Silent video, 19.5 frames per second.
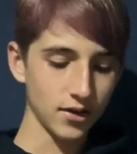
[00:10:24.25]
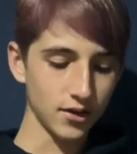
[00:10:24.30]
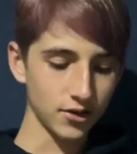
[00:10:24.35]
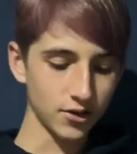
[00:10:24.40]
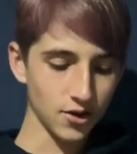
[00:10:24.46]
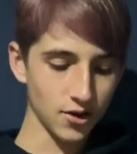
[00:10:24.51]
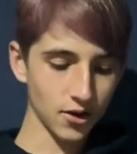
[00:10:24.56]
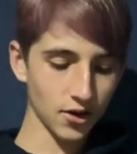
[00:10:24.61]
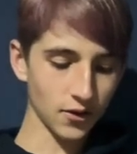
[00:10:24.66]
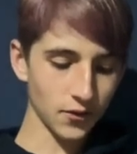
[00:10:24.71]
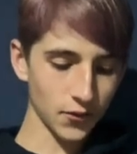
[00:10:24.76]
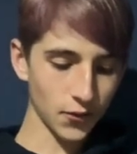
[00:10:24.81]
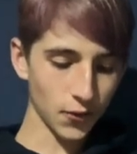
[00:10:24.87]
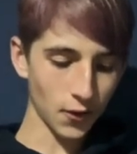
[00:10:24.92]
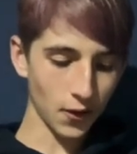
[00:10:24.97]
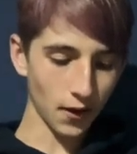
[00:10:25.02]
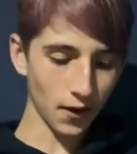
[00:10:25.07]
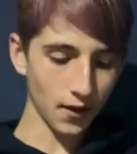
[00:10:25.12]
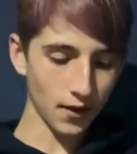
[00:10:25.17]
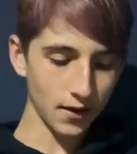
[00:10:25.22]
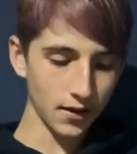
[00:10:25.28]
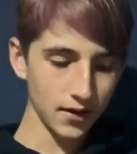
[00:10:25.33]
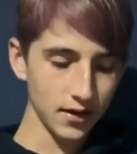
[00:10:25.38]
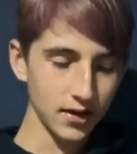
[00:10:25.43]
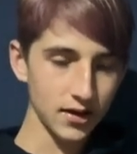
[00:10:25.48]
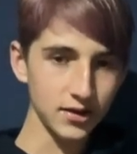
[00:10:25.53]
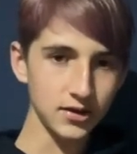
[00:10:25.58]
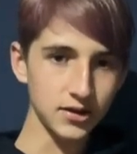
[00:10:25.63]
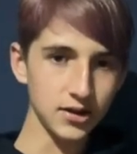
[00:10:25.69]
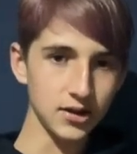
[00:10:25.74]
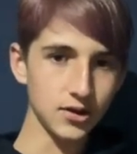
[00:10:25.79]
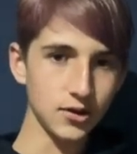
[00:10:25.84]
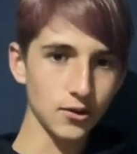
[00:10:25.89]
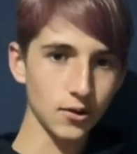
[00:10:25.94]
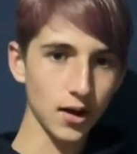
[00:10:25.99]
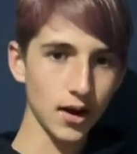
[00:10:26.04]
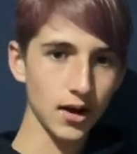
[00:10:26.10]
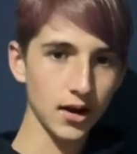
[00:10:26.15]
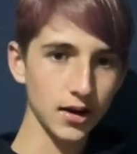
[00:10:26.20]
Durga 4 is the
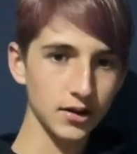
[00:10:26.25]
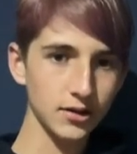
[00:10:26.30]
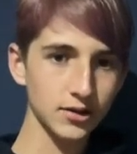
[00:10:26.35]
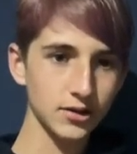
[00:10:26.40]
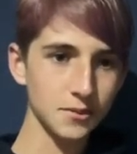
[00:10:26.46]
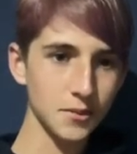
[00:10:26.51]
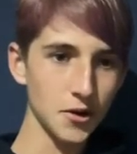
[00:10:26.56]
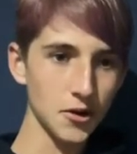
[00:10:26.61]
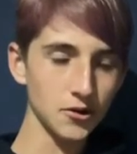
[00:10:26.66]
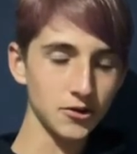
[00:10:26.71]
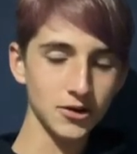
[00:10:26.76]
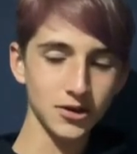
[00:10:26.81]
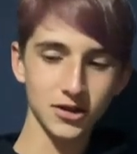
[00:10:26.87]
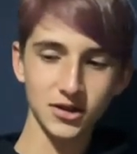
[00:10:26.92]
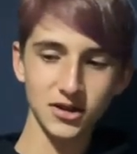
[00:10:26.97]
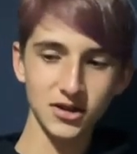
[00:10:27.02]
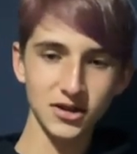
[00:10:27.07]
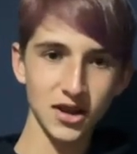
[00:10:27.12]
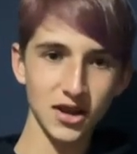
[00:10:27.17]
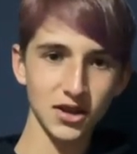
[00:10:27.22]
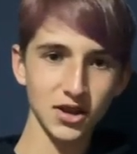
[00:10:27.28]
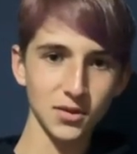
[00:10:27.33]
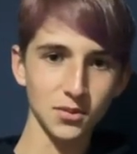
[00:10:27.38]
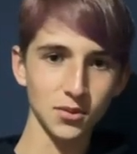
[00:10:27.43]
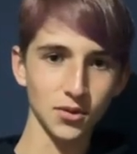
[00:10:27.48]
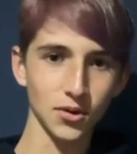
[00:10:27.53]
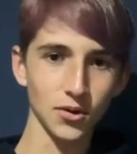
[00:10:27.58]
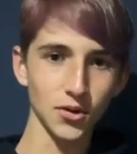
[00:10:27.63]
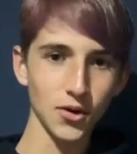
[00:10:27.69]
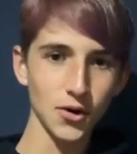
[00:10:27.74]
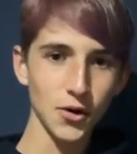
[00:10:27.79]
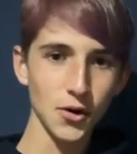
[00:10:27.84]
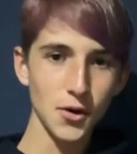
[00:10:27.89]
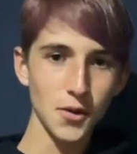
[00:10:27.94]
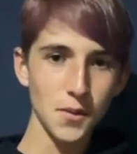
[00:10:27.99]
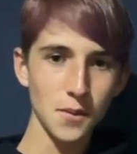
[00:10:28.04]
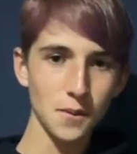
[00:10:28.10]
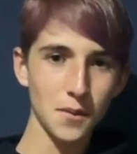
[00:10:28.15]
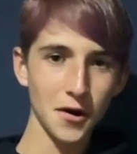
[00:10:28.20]
greatest, most accessible
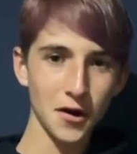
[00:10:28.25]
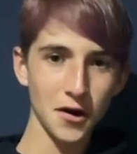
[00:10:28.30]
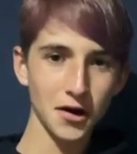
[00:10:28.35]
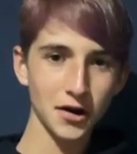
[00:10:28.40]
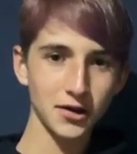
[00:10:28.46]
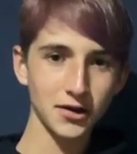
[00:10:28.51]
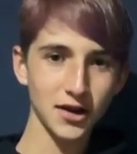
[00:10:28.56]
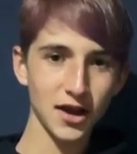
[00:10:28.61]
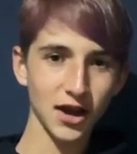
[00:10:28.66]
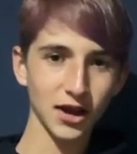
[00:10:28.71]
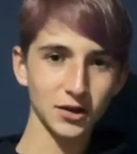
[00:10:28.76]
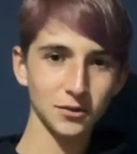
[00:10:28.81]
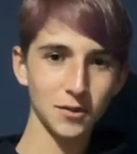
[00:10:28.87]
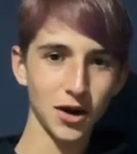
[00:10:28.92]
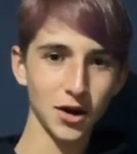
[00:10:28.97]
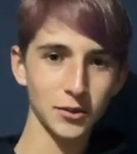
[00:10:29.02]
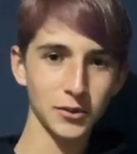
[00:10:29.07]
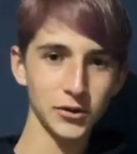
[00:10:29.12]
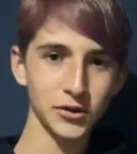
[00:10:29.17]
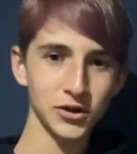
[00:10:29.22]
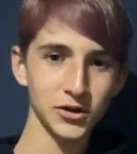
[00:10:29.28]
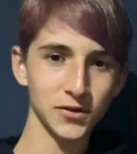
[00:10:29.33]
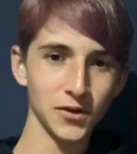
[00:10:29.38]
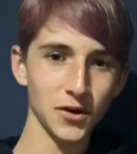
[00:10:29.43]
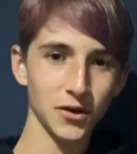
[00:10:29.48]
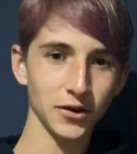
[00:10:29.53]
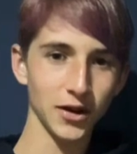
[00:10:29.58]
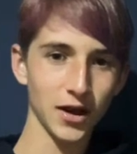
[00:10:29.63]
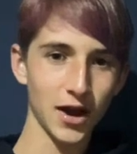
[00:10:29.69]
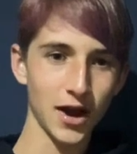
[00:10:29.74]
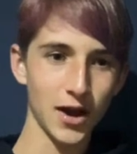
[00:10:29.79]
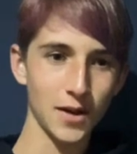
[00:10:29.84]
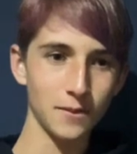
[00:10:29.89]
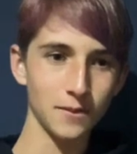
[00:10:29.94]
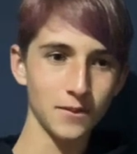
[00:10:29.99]
bari sax mouthpiece of all time.